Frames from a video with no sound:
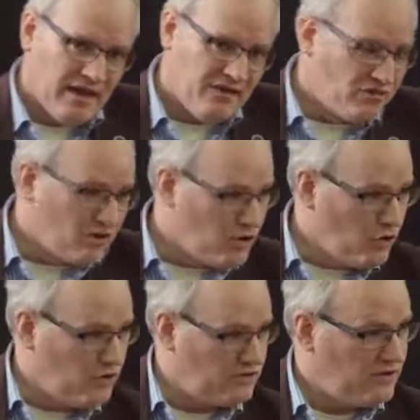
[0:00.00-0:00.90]
is the
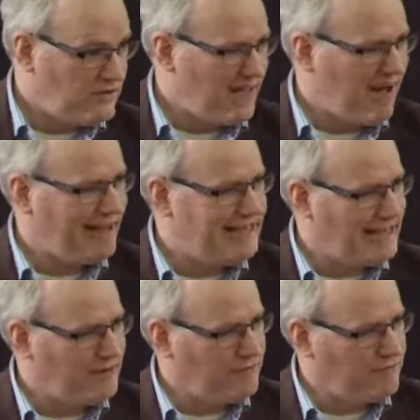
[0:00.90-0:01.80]
good, the
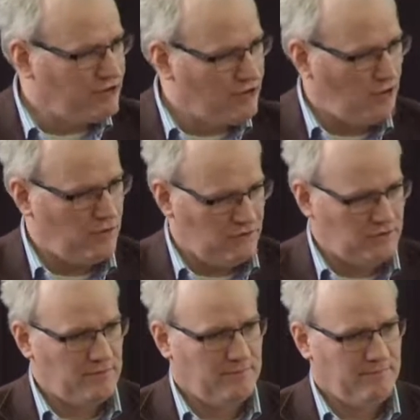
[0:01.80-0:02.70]
idea of good.
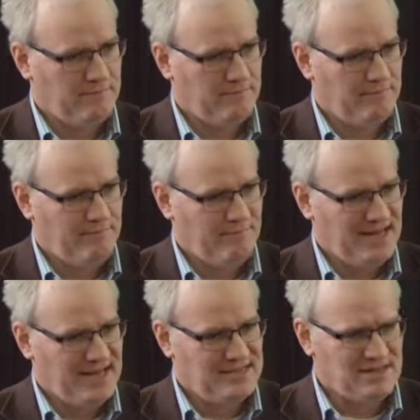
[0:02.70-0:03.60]

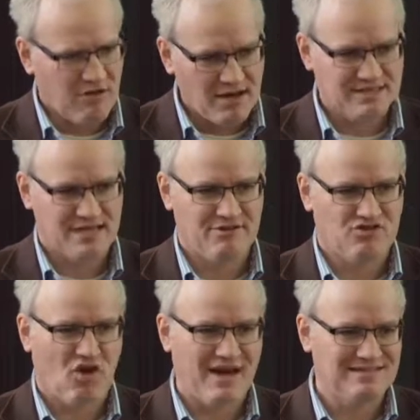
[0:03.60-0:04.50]
You see, rights theory
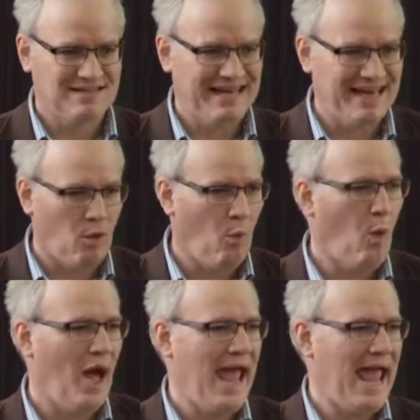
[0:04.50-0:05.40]
tries to get
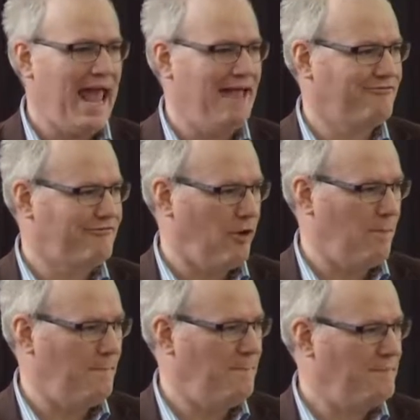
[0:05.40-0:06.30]
away
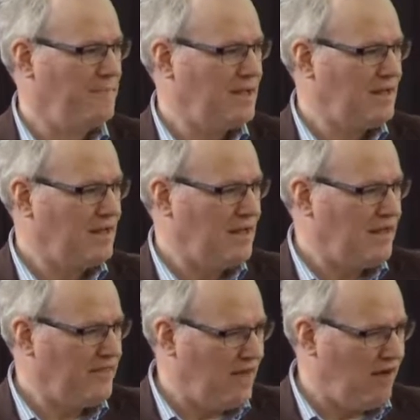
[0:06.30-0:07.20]
from
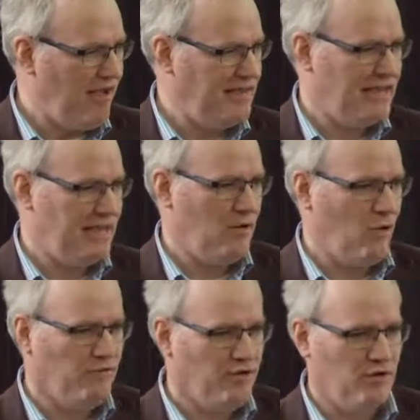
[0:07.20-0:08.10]
the idea
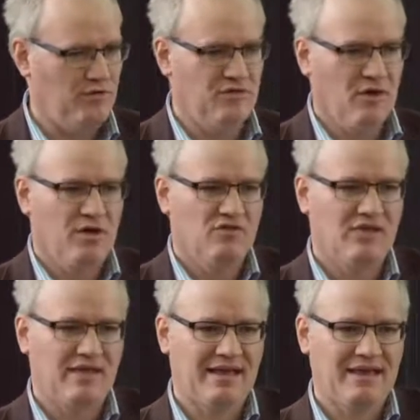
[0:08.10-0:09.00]
of good.
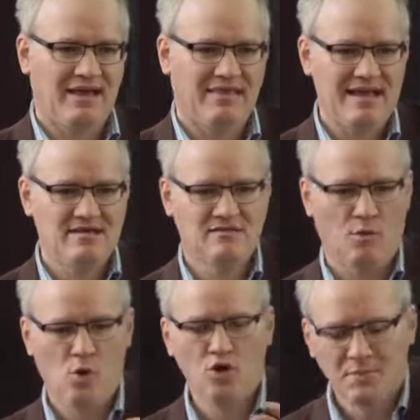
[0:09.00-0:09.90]
So the things
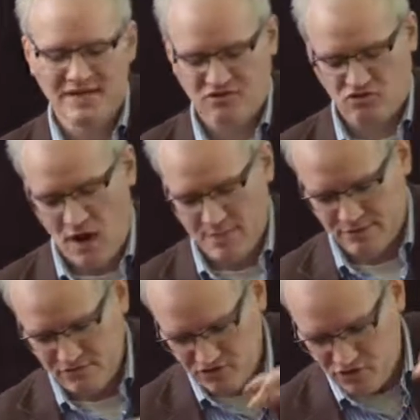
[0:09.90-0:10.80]
that would be described
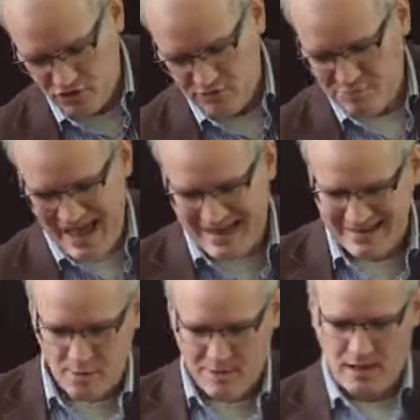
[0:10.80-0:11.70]
as good and bad
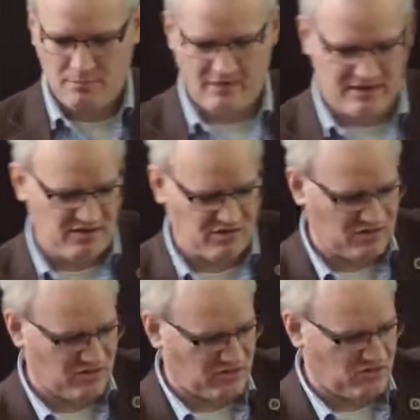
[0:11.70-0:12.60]
now become things
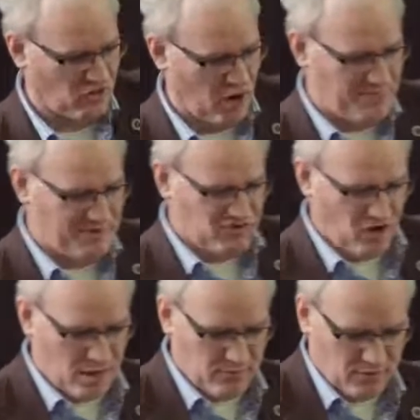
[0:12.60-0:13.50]
described in
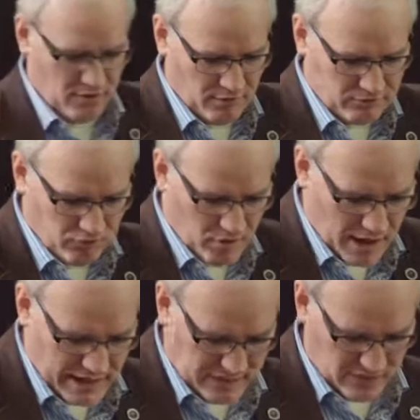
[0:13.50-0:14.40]
terms of
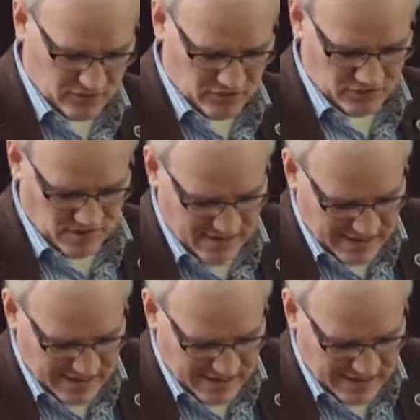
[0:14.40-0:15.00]
rights.